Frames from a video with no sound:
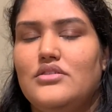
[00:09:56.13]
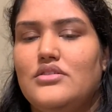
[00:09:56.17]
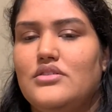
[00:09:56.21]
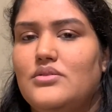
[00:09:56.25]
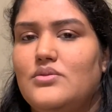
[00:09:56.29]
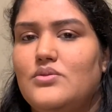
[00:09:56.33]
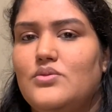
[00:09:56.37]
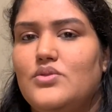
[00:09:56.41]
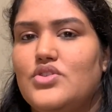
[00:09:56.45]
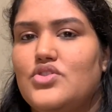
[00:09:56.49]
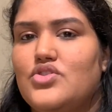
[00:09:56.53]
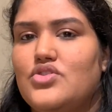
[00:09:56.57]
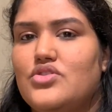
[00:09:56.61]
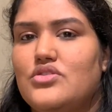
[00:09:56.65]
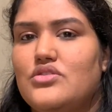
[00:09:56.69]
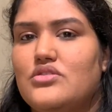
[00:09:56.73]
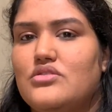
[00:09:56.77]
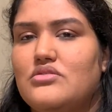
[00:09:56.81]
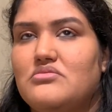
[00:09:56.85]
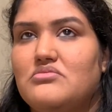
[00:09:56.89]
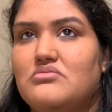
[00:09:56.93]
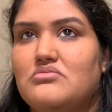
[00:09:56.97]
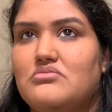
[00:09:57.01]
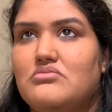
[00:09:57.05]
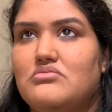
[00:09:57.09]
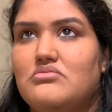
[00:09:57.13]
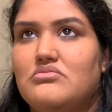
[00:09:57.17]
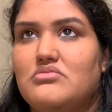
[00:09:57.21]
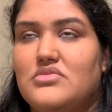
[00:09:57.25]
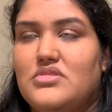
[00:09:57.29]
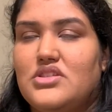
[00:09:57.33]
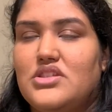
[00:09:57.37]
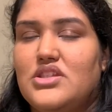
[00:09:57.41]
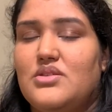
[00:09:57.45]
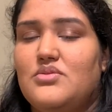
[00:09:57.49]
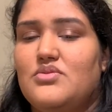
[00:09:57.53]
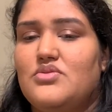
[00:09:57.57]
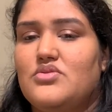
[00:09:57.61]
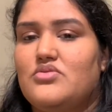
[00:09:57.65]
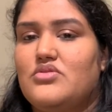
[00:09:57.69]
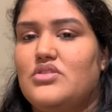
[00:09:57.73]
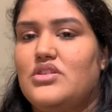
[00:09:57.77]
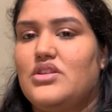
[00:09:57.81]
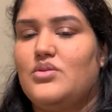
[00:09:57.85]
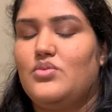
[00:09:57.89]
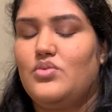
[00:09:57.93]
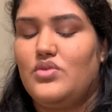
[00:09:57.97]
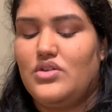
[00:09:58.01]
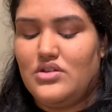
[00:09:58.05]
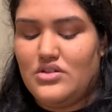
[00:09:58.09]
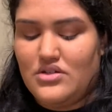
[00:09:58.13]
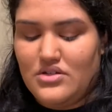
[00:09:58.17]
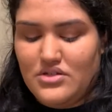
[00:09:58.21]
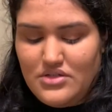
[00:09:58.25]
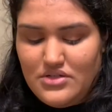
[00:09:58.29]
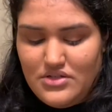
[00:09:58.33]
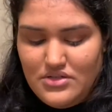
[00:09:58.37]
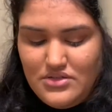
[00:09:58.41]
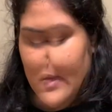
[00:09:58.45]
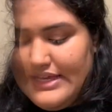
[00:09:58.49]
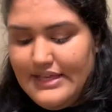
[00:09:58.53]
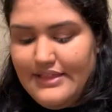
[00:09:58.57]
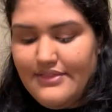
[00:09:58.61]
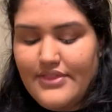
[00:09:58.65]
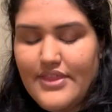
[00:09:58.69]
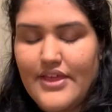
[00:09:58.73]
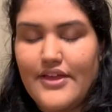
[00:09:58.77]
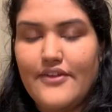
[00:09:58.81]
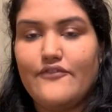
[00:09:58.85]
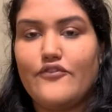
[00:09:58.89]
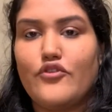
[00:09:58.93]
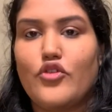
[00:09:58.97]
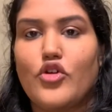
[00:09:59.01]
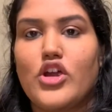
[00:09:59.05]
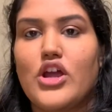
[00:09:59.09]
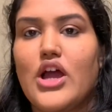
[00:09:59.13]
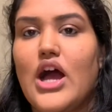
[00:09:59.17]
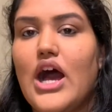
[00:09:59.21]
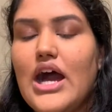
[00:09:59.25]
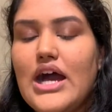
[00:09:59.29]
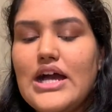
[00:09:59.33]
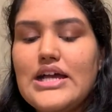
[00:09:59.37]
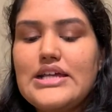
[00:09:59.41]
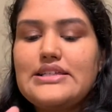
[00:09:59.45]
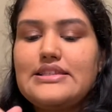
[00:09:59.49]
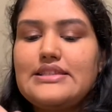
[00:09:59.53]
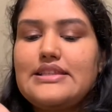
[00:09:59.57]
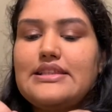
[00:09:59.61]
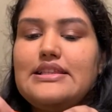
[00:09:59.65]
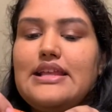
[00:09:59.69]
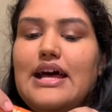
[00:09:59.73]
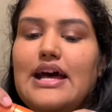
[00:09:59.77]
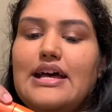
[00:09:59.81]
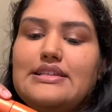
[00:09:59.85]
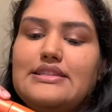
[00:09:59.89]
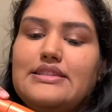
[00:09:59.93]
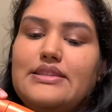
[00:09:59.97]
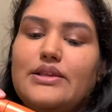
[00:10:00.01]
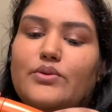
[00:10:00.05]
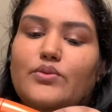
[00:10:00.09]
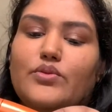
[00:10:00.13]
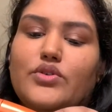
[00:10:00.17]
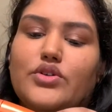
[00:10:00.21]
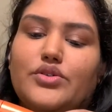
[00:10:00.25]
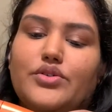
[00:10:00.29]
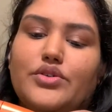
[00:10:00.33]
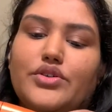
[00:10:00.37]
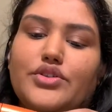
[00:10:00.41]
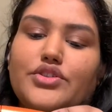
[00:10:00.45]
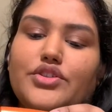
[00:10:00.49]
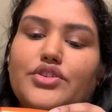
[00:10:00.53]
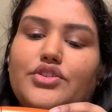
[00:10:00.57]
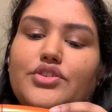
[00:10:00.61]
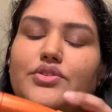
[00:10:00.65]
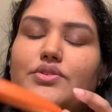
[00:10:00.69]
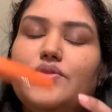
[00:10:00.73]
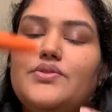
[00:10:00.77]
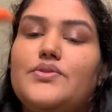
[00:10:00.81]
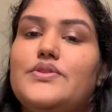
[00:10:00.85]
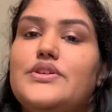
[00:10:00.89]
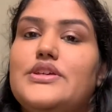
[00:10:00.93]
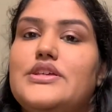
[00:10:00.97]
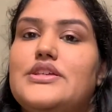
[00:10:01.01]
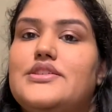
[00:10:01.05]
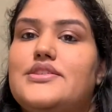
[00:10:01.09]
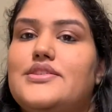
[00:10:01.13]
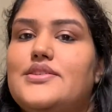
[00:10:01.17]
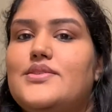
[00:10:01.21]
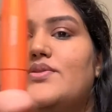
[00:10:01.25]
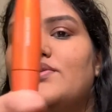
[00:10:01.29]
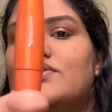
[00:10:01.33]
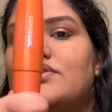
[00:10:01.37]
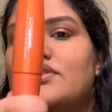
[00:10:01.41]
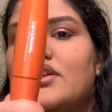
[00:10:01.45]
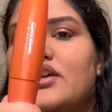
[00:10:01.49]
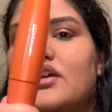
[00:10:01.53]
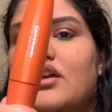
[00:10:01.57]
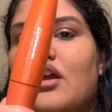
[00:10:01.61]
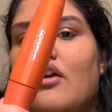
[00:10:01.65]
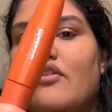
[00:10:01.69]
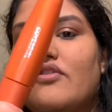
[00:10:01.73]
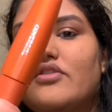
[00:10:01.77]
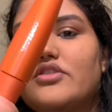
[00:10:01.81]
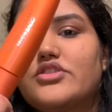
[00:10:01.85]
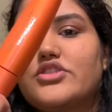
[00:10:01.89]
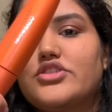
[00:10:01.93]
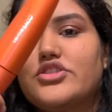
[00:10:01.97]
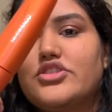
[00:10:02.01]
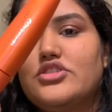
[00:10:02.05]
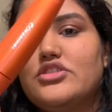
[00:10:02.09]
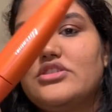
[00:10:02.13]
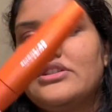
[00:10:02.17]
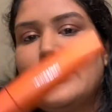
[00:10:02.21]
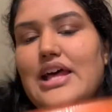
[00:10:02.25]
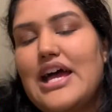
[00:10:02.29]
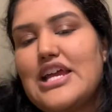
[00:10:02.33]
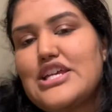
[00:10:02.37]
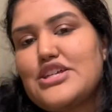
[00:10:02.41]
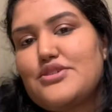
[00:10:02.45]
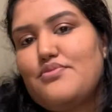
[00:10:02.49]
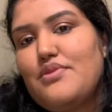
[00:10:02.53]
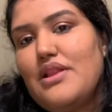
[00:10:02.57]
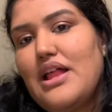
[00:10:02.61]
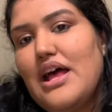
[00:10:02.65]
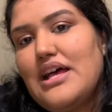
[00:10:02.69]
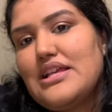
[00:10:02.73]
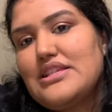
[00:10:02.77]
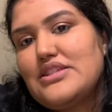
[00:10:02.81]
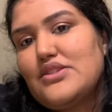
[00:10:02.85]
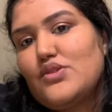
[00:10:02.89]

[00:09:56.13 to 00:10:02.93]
which seems really weird. And then for eyes, the last thing we're going to do is use the Covergirl Lashblast